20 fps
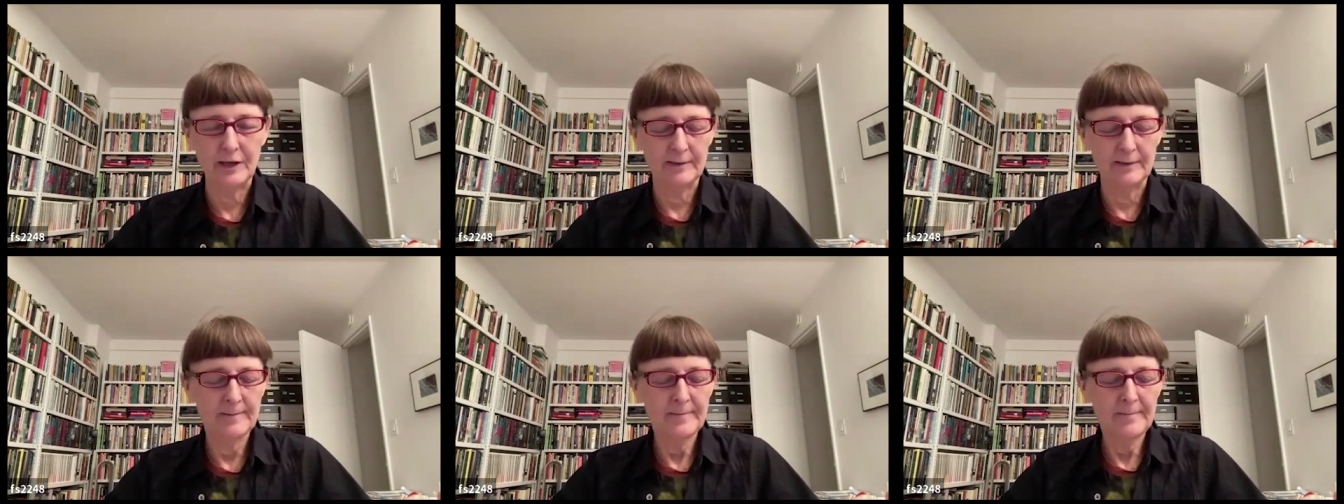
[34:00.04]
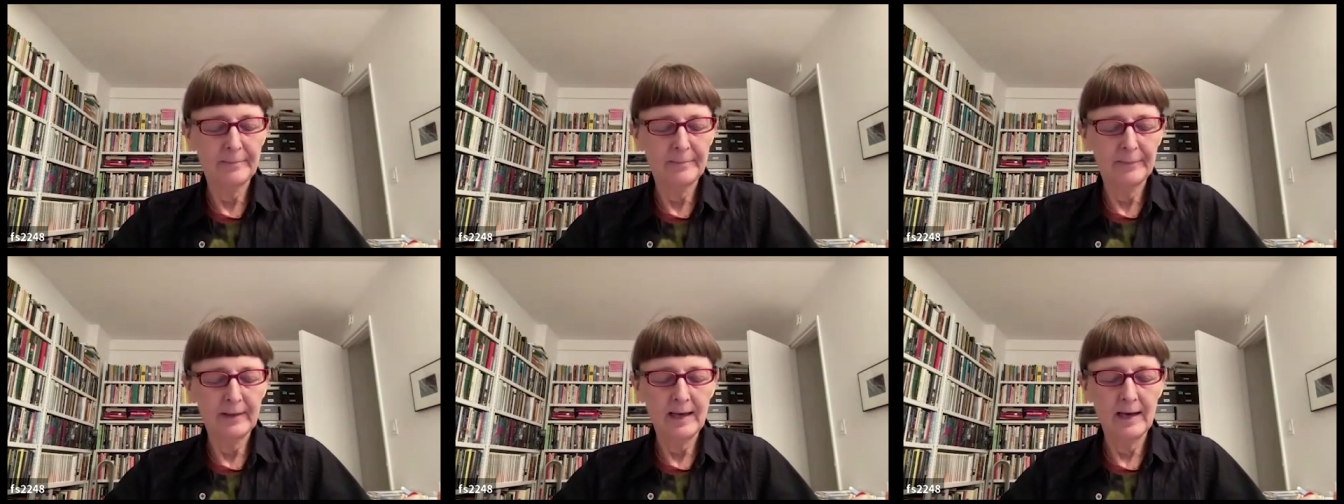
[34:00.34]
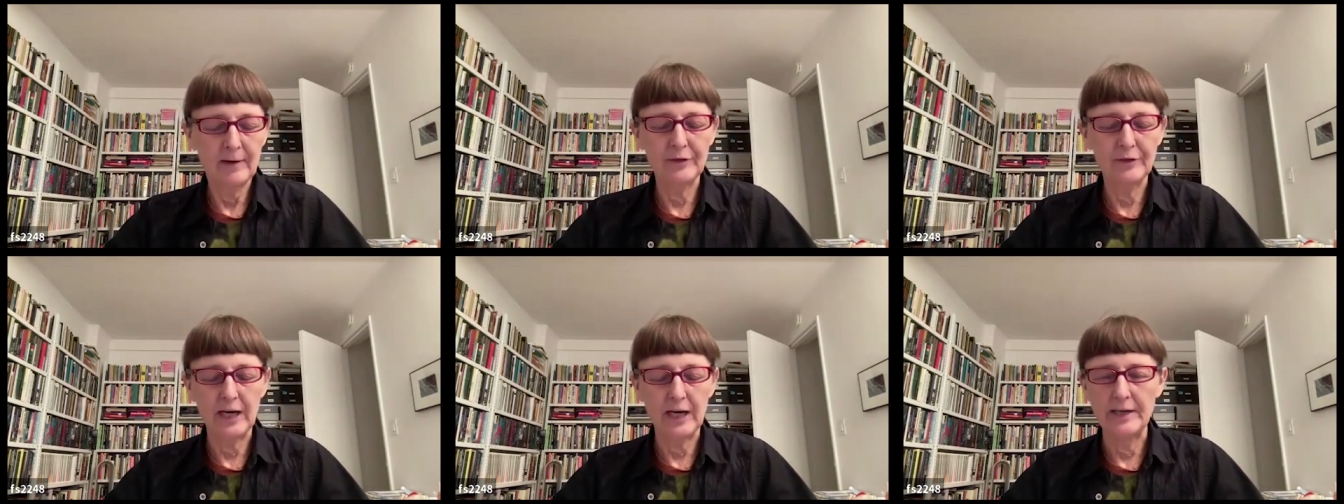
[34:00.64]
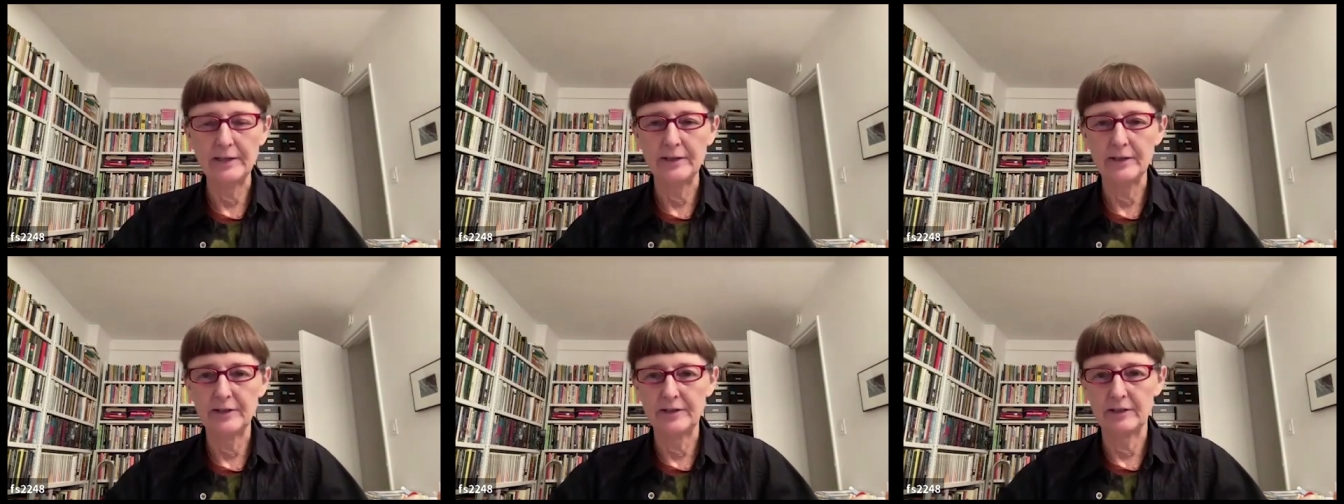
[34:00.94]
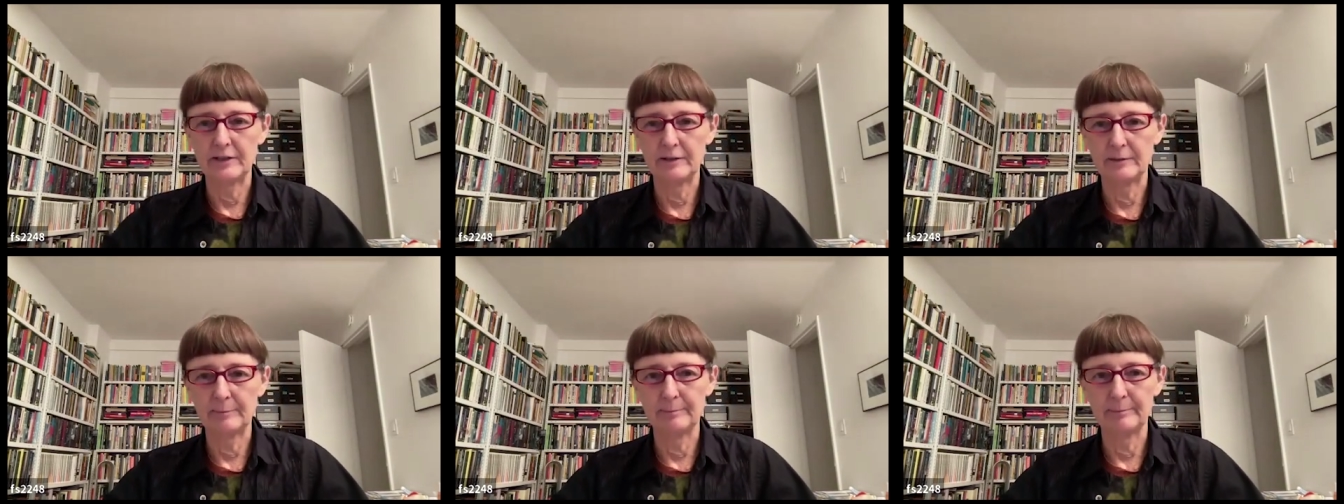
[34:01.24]
that have tended
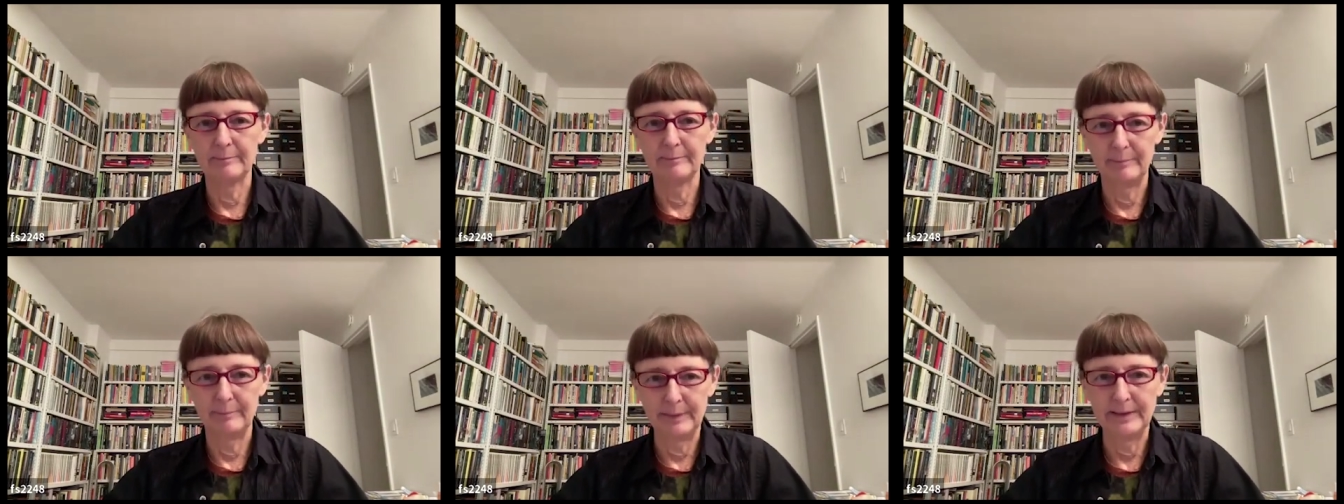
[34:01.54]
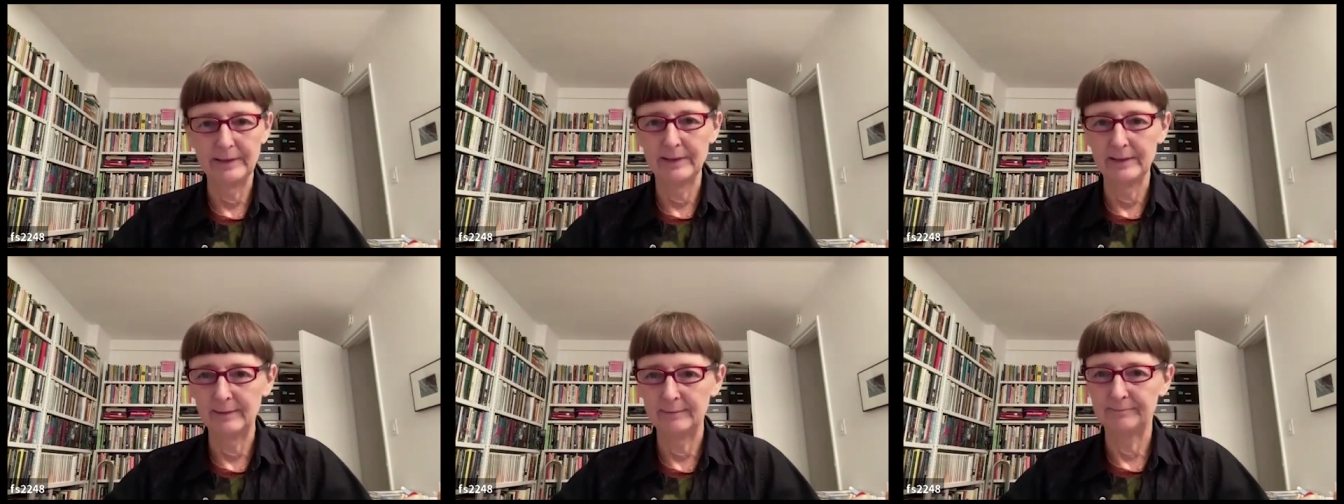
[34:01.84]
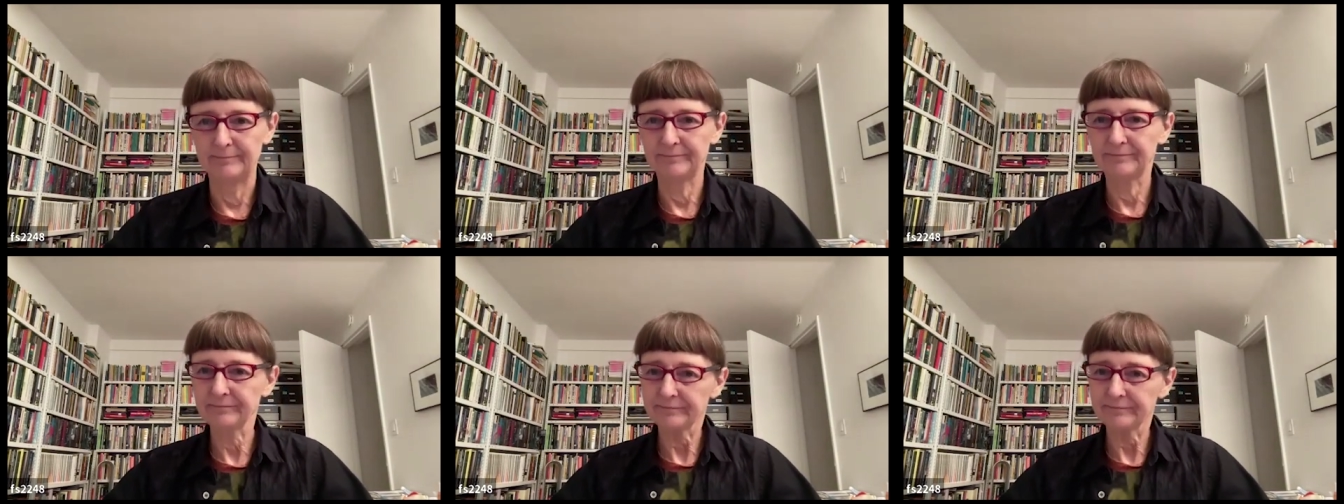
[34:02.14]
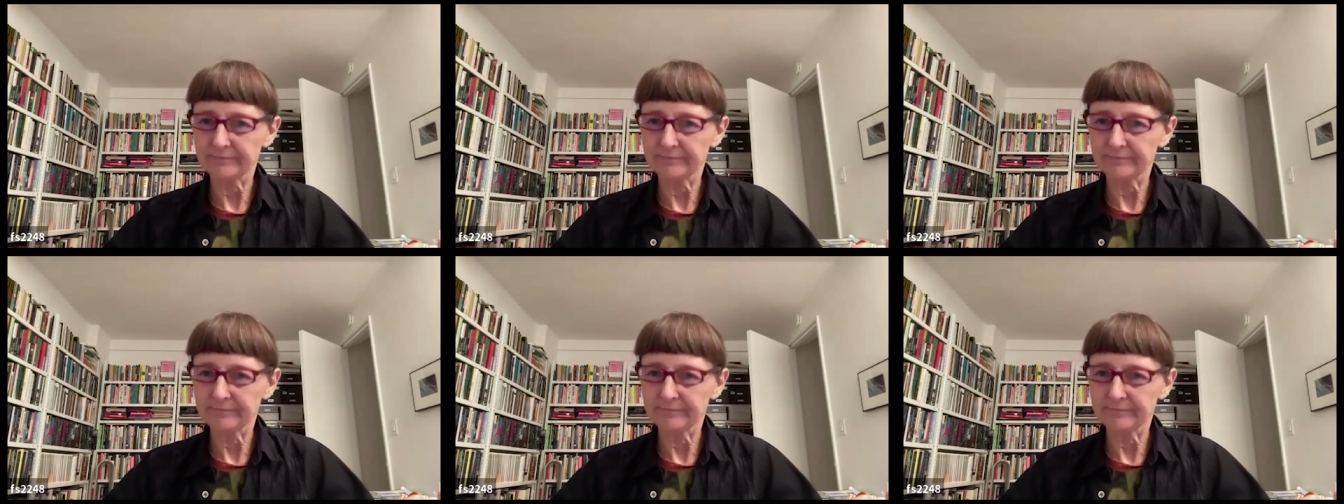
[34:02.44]
to be